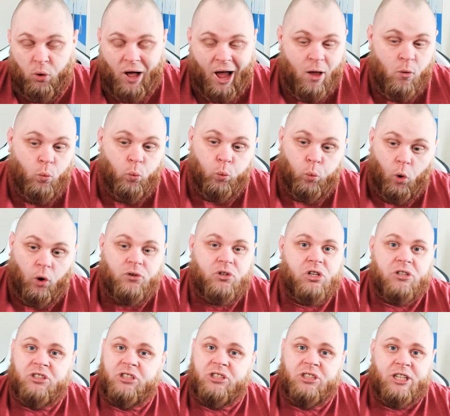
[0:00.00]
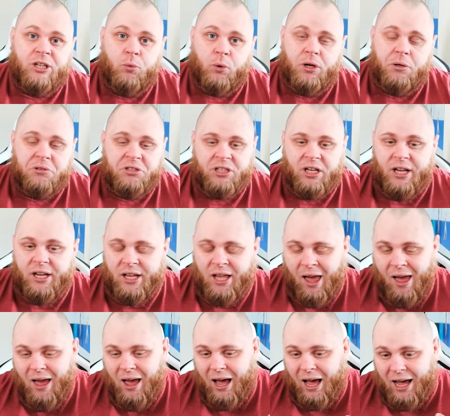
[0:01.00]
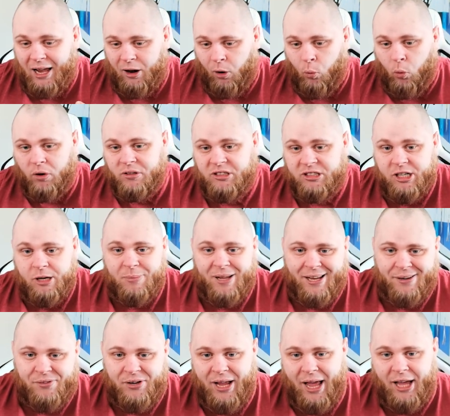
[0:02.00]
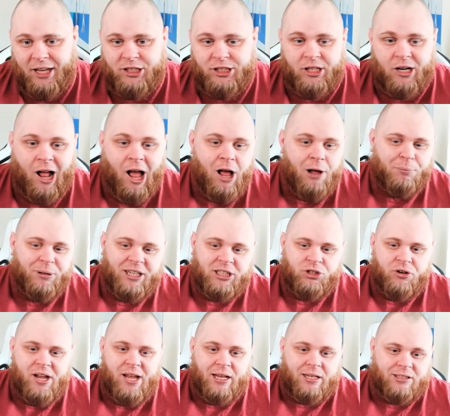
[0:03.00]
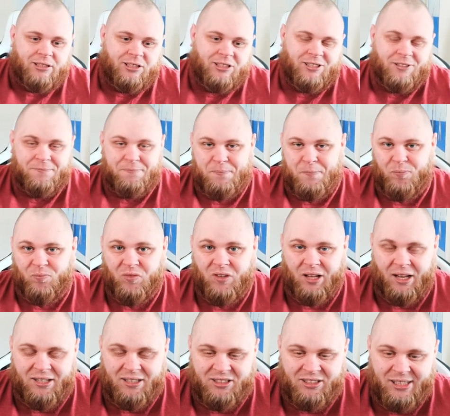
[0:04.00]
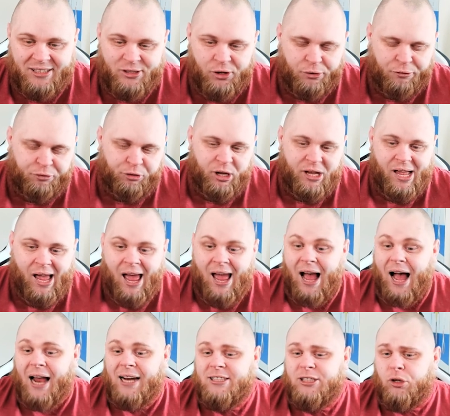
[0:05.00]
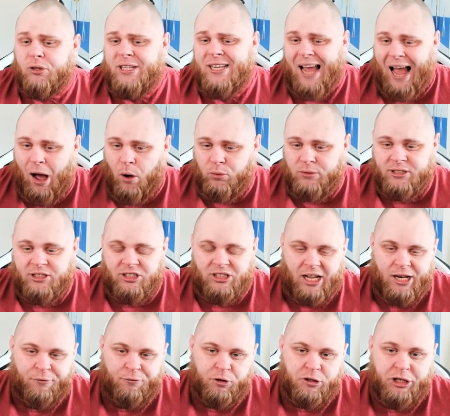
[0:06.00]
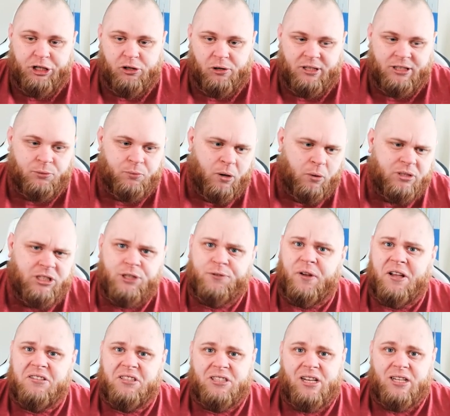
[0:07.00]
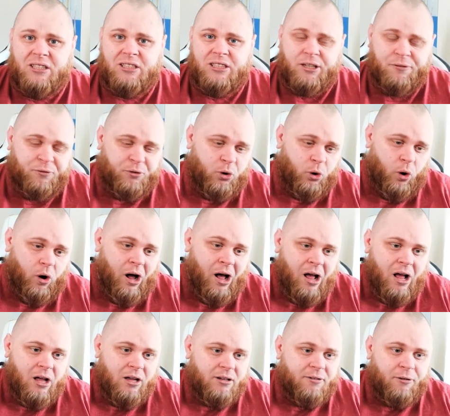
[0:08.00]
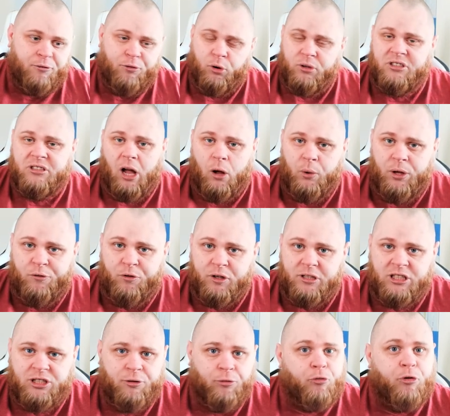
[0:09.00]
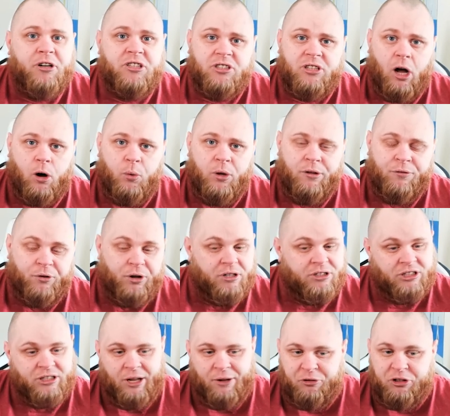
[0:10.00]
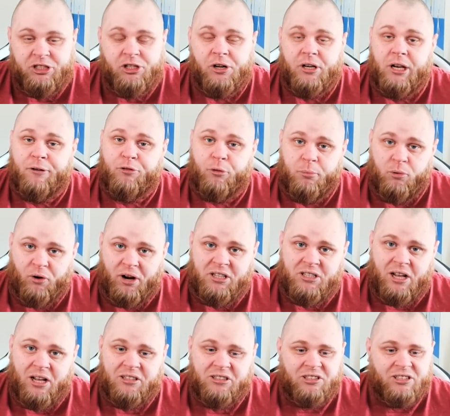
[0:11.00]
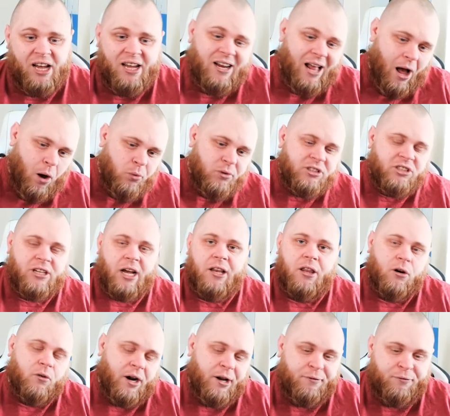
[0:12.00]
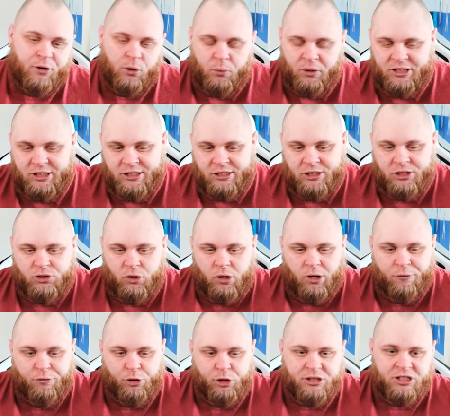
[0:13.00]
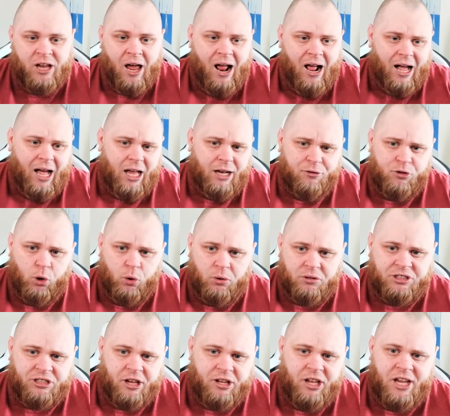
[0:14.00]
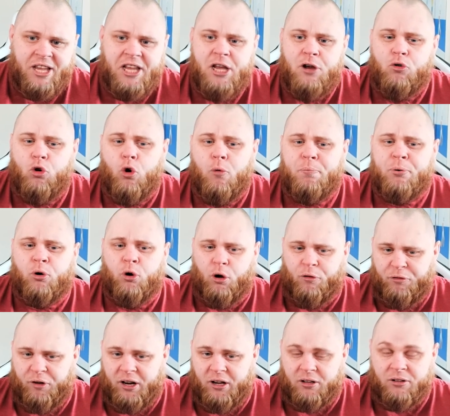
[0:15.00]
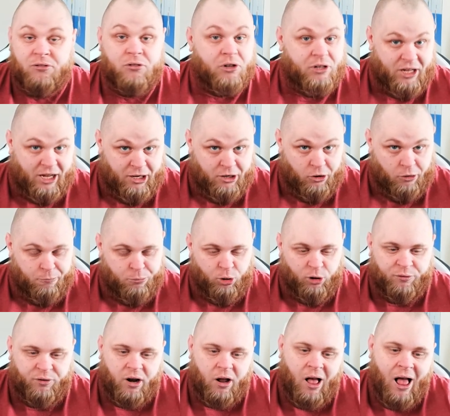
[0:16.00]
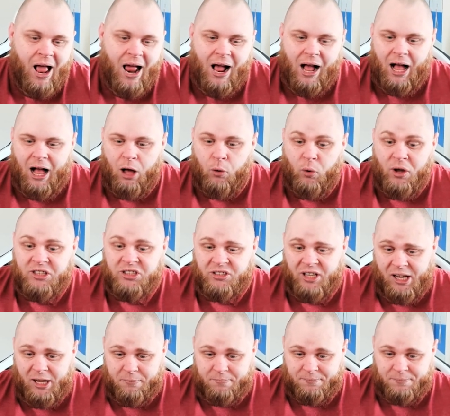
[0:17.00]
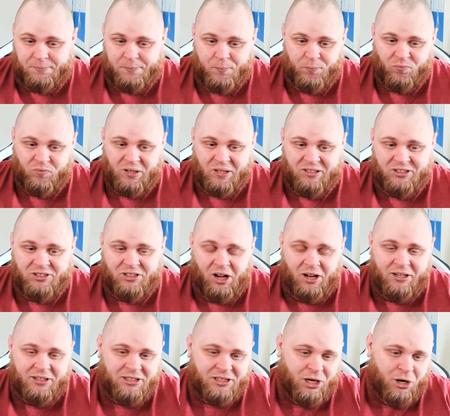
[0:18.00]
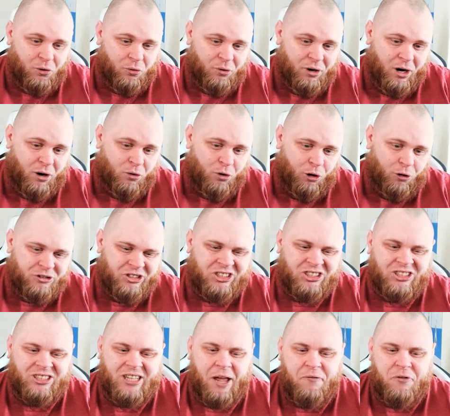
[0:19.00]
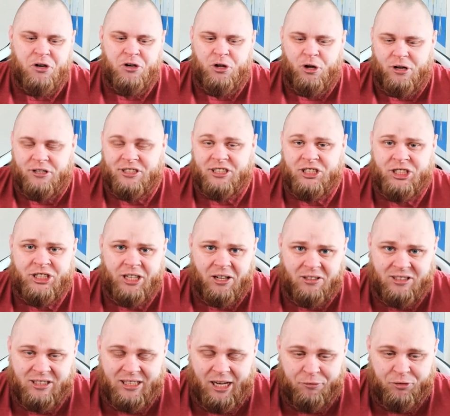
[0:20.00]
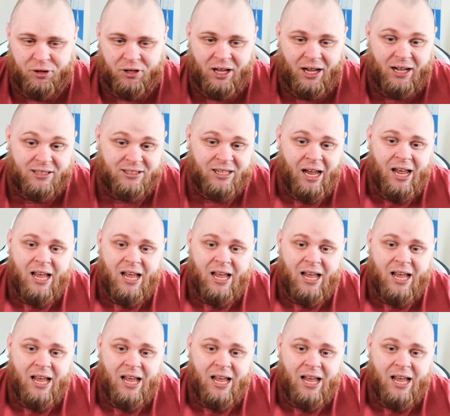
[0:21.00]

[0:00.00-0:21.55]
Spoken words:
I wanted to see what he was like, and I wanted him in the action. Player traits! Like I say, he's got the flair, and he's got the outside foot shot as well, which is fantastic for 4-star weak foots, 3-star weak foots, if he's cutting in from the right-hand side, outside of the right foot, which is his stronger foot. And of course, the hero profile, not the icon profile. West Ham started his career off, 7 years at Chelsea after that.